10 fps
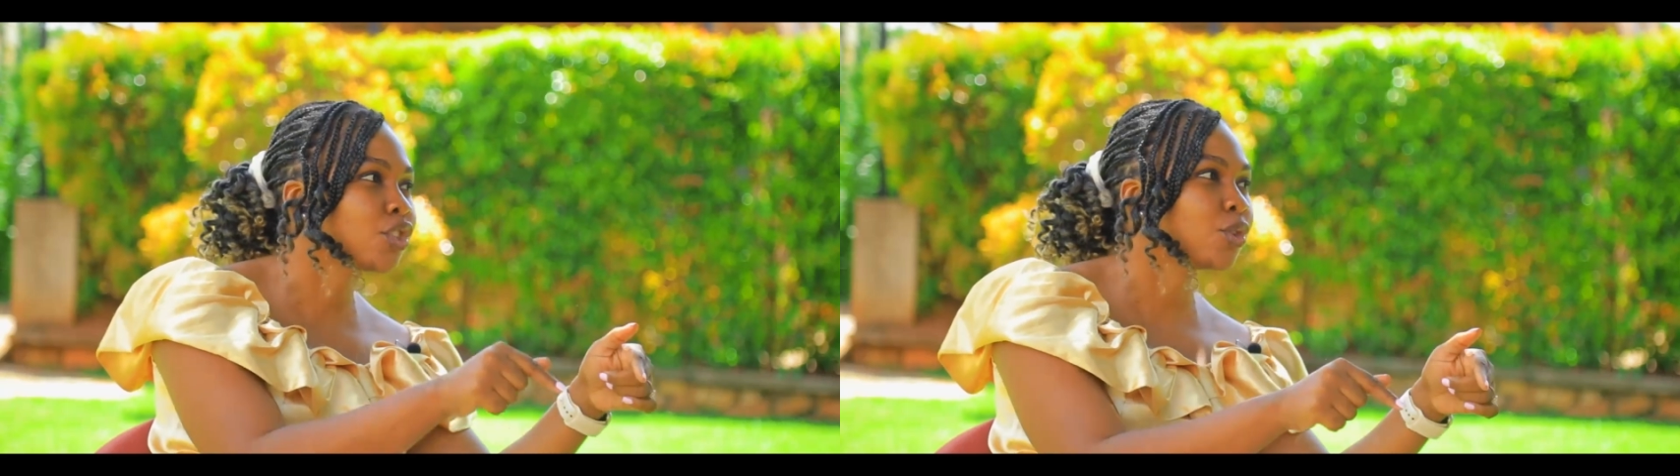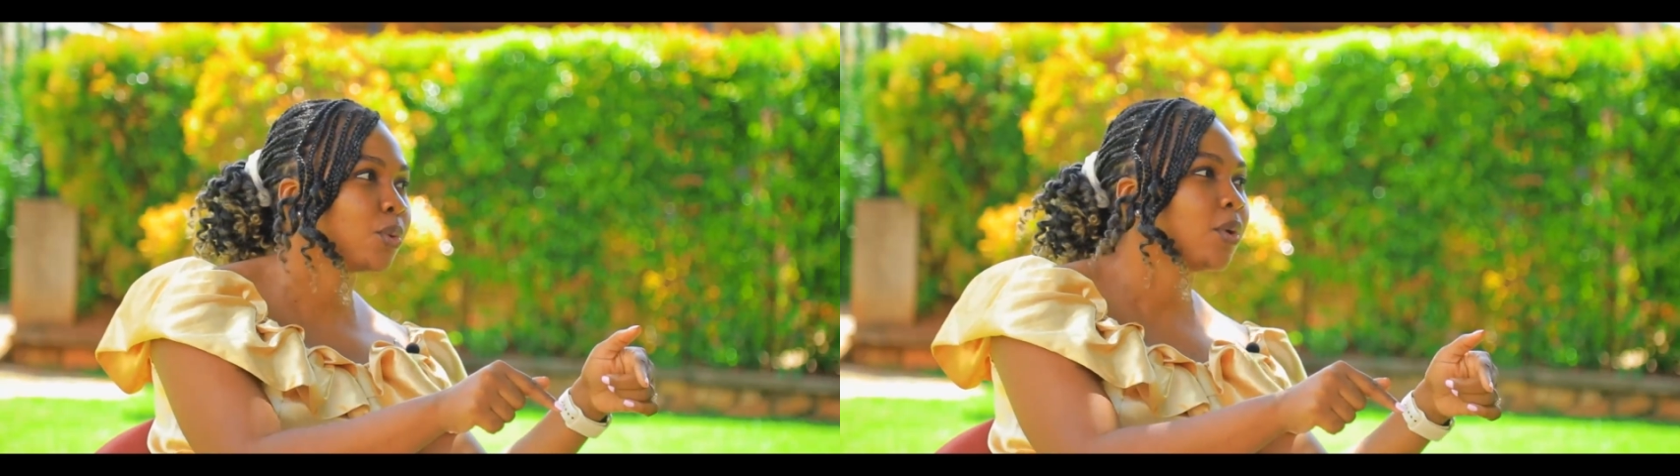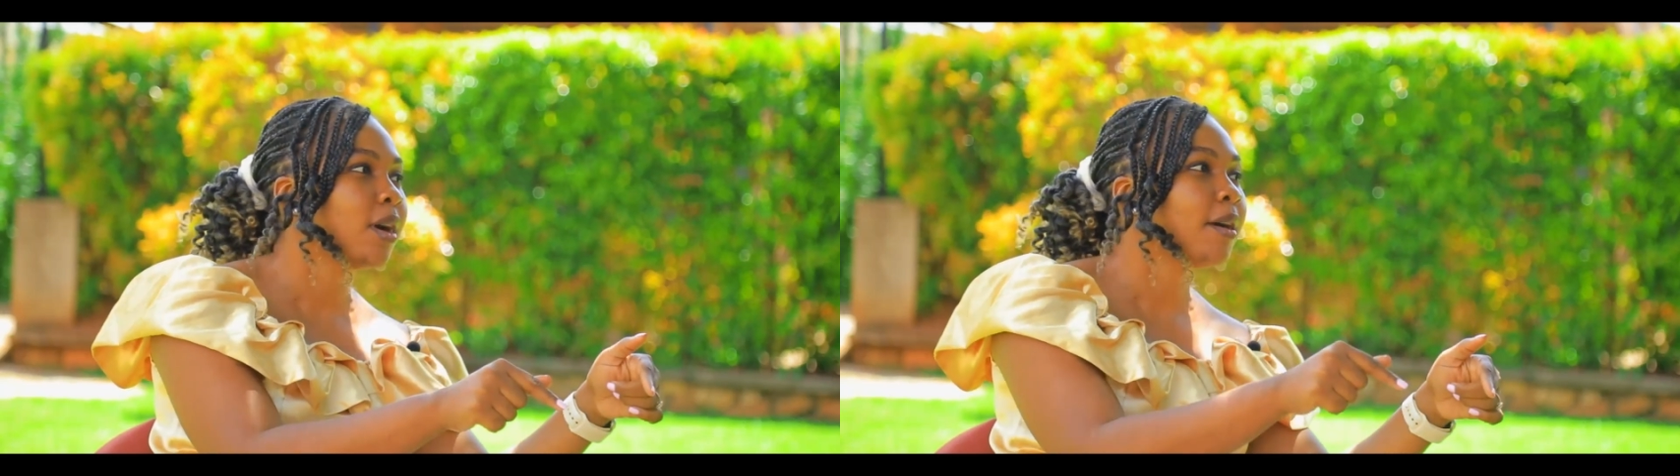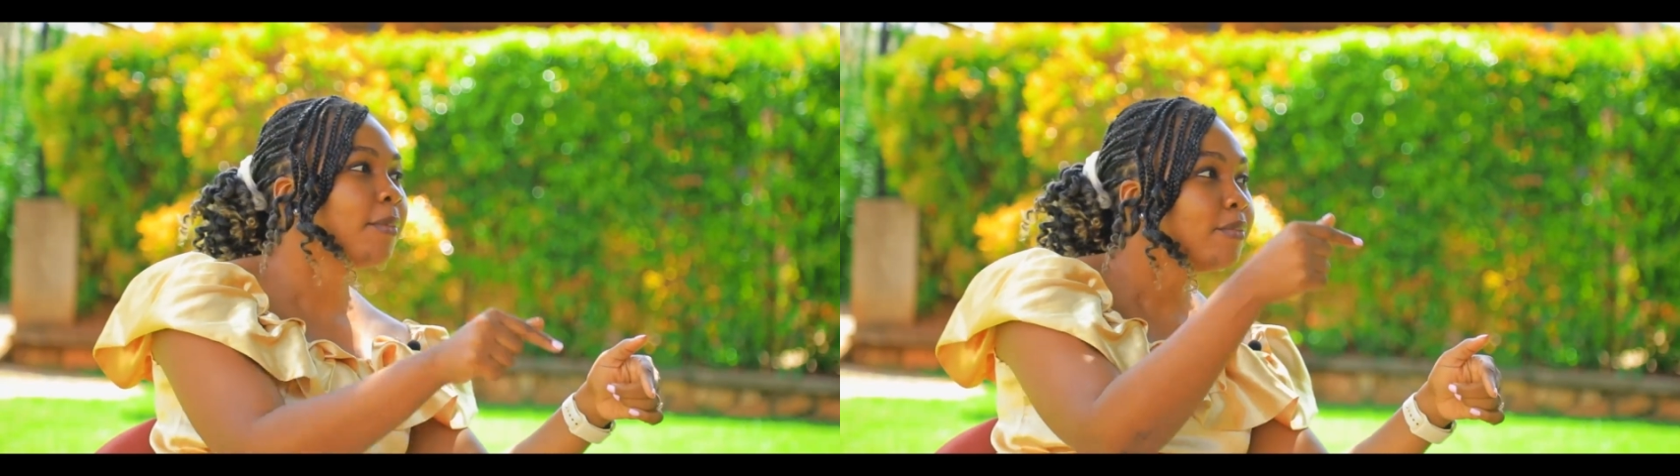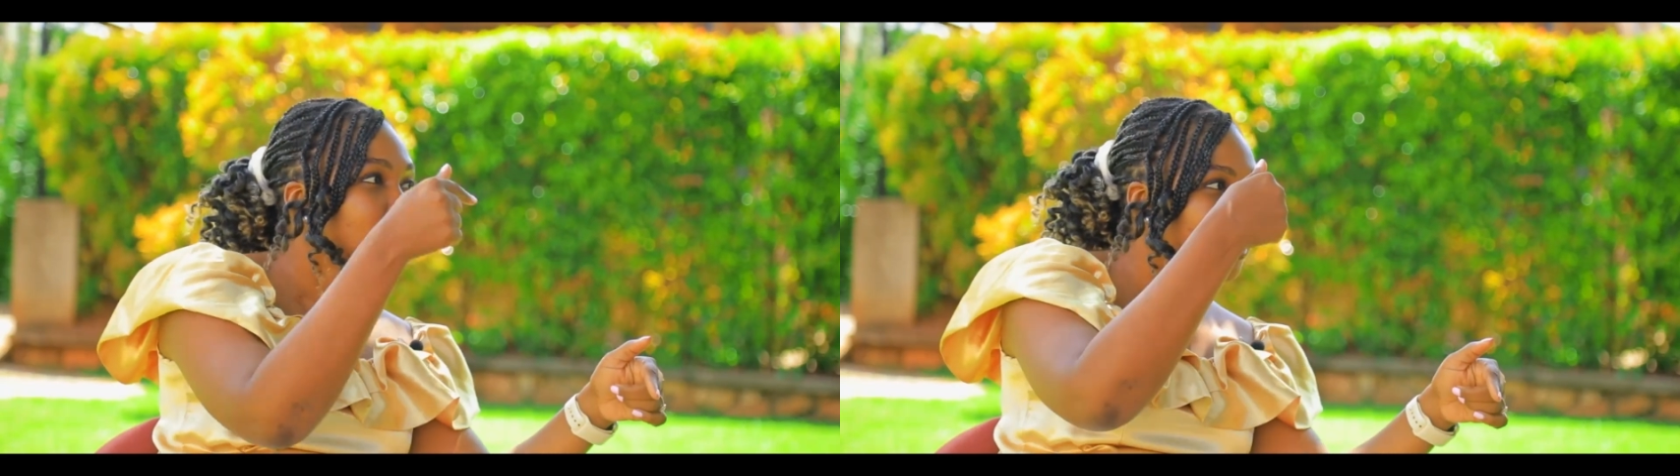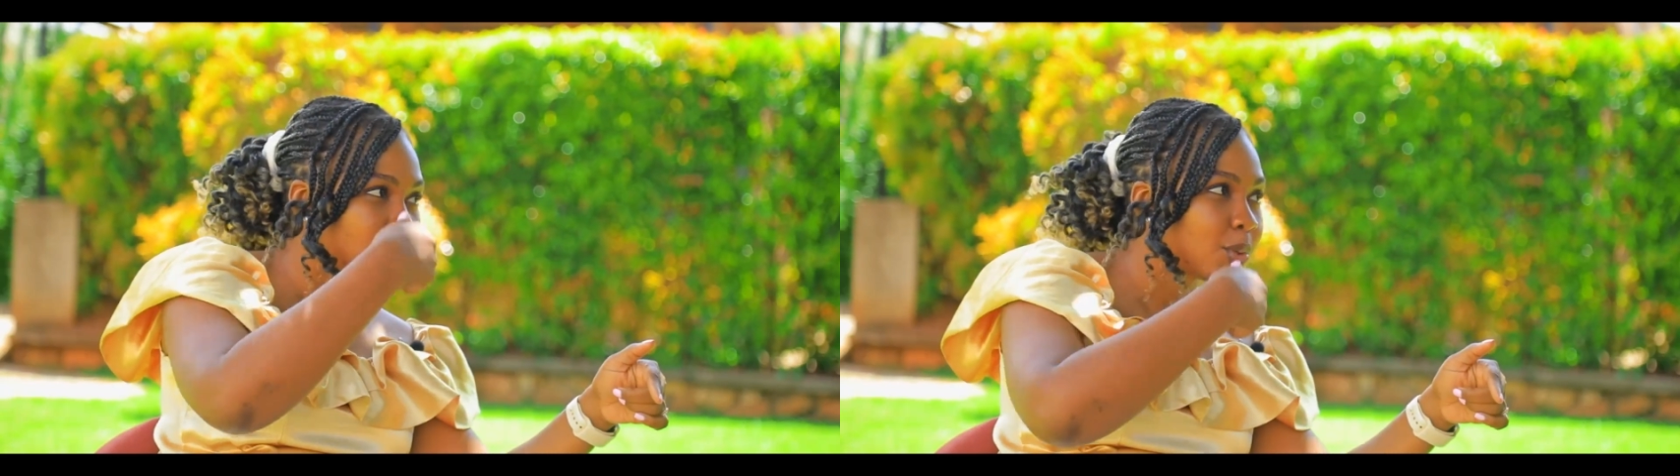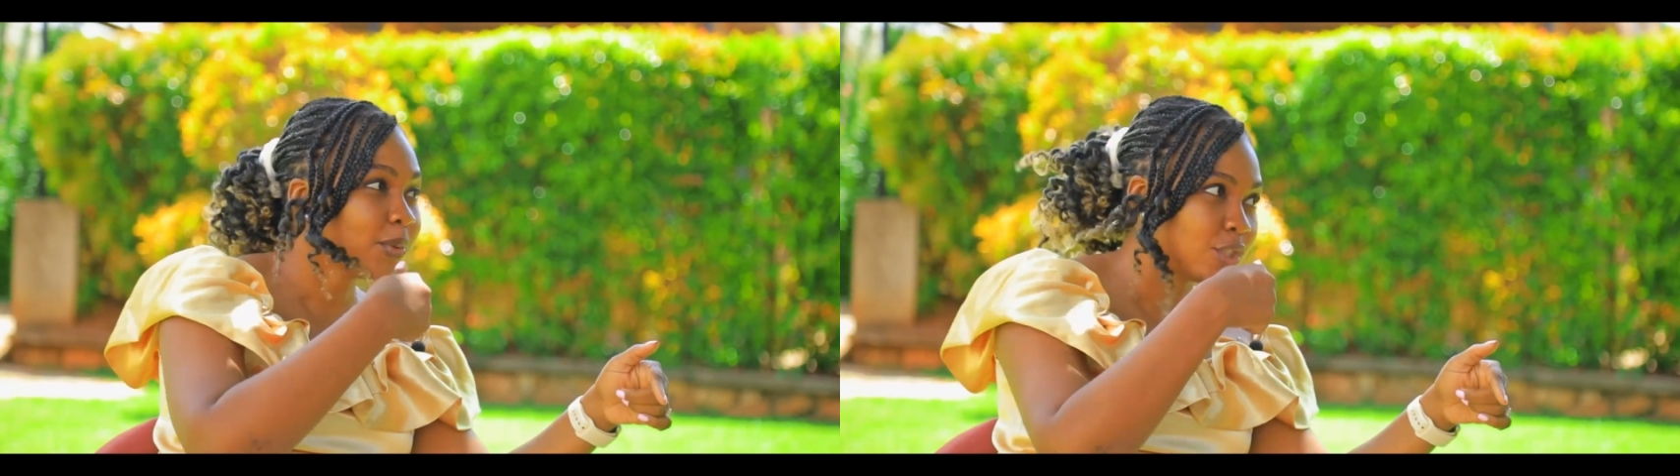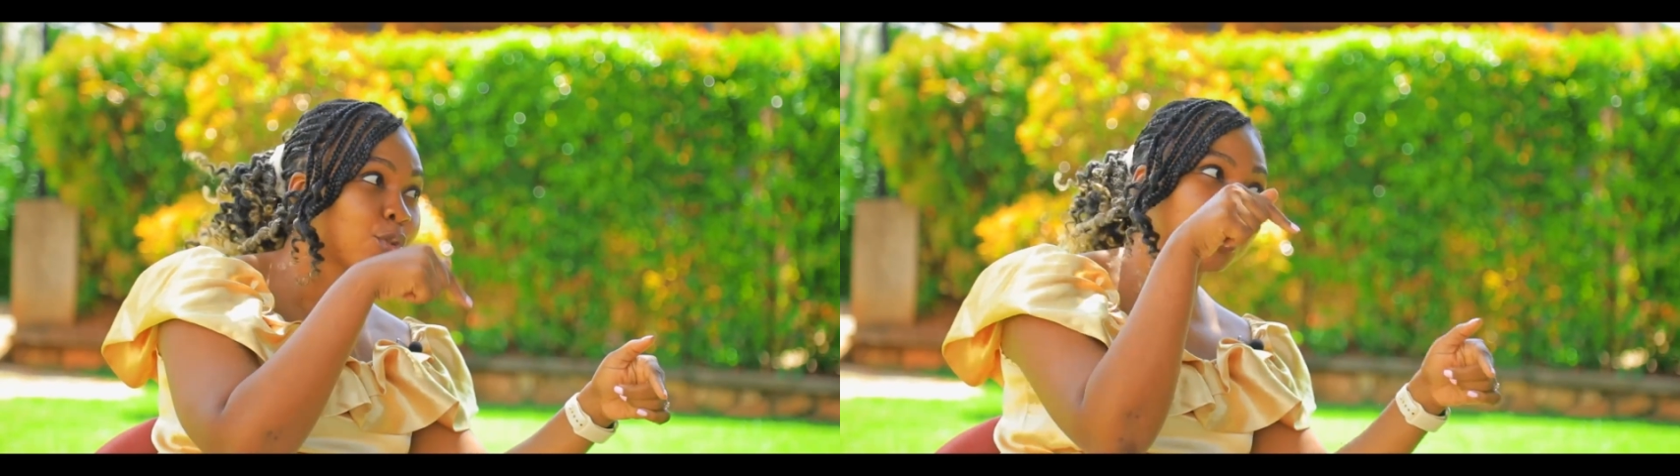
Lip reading: to choose them,